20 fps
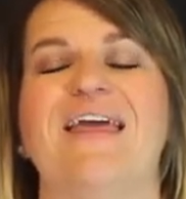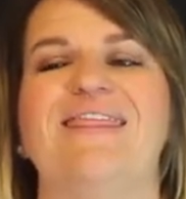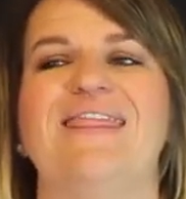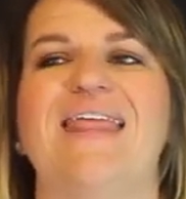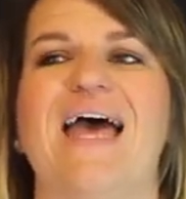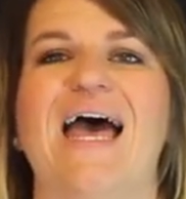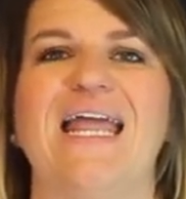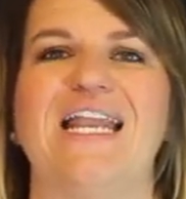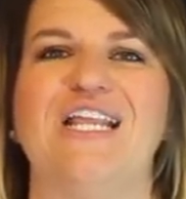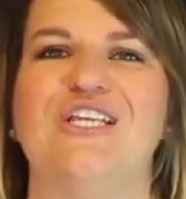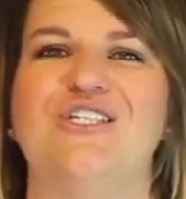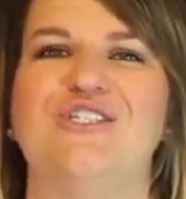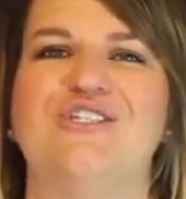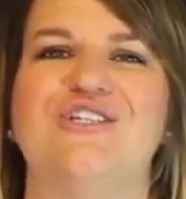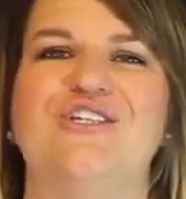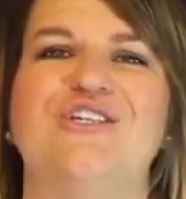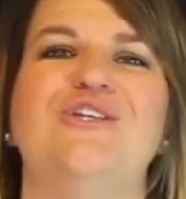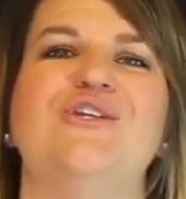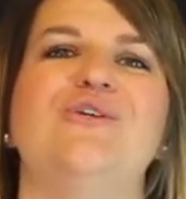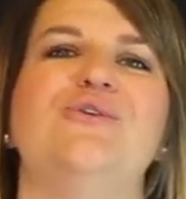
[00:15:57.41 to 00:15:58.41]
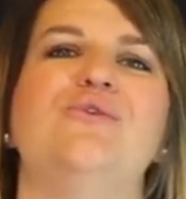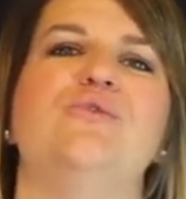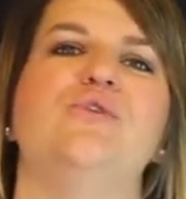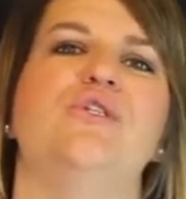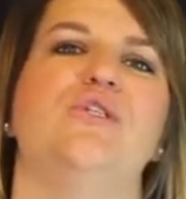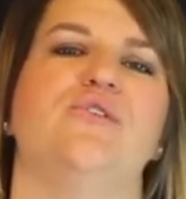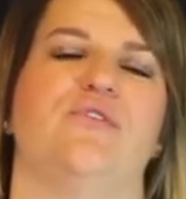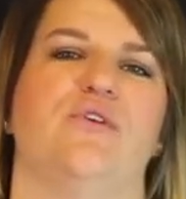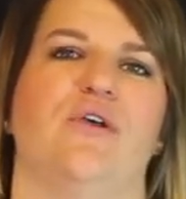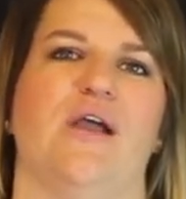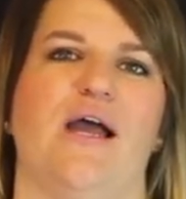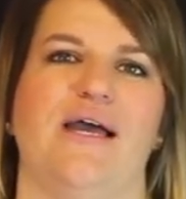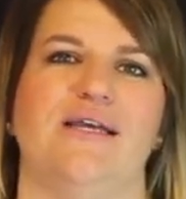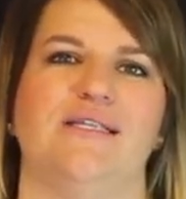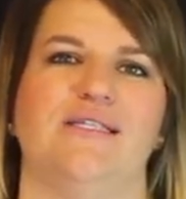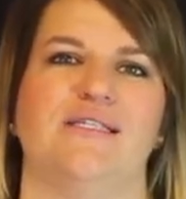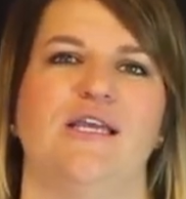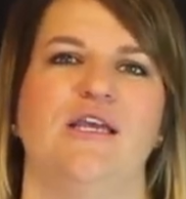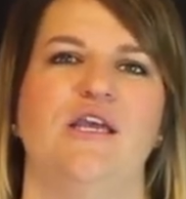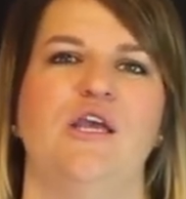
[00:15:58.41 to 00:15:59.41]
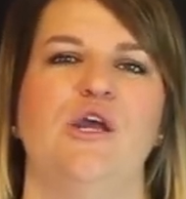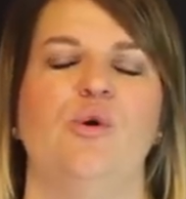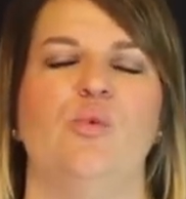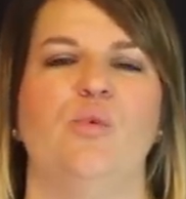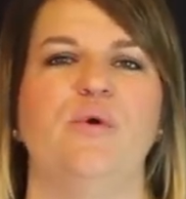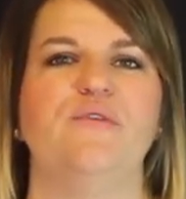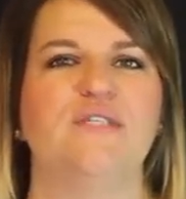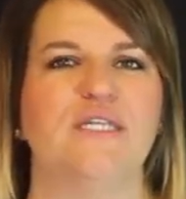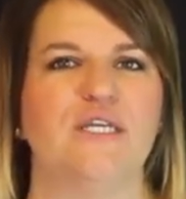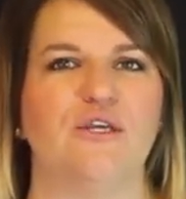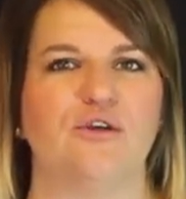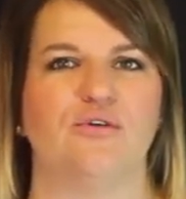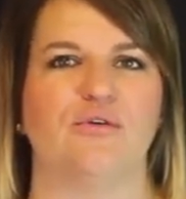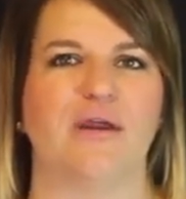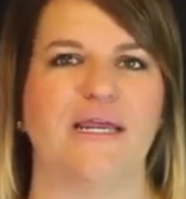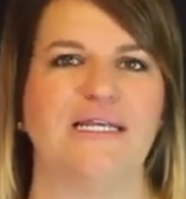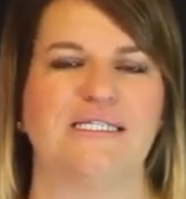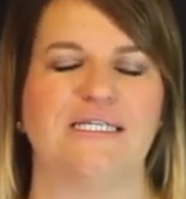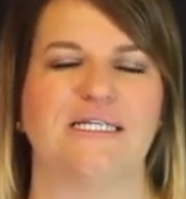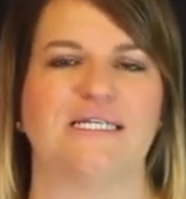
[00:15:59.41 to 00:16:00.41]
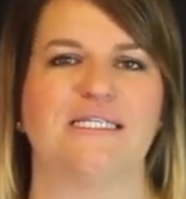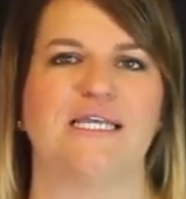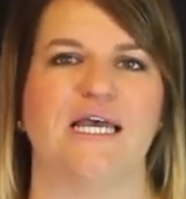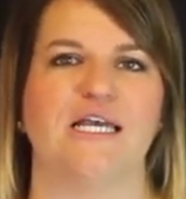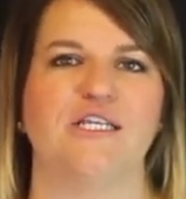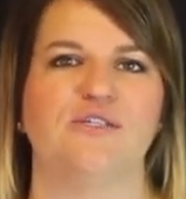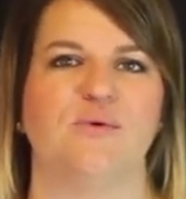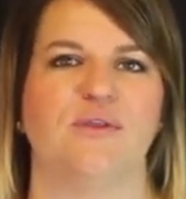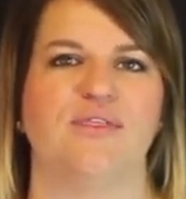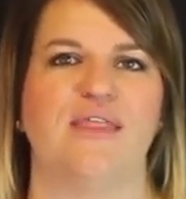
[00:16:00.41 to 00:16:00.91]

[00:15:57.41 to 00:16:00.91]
that is huge for us. We've seen great success with